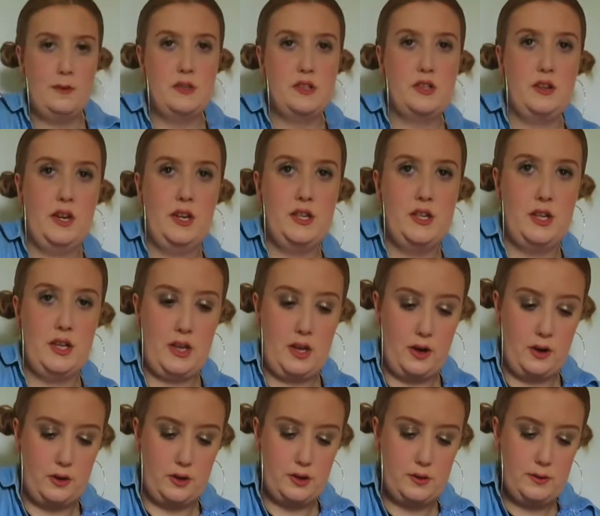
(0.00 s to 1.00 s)
just going to do the
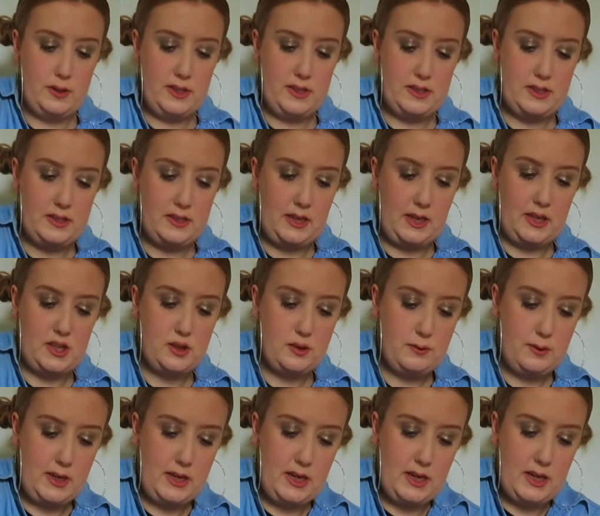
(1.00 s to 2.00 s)
whole twisty
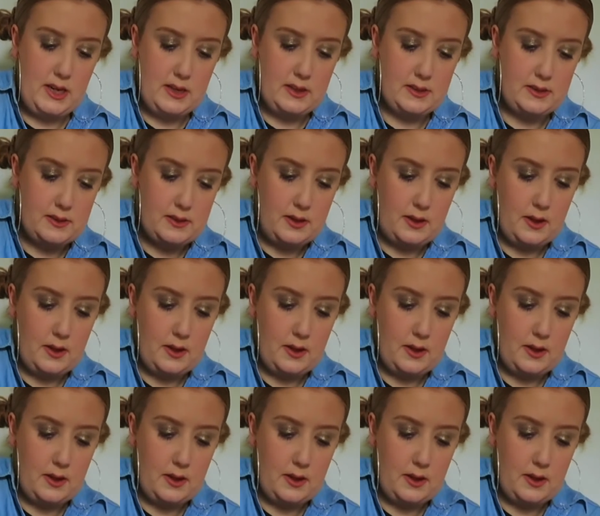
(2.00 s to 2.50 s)
twist.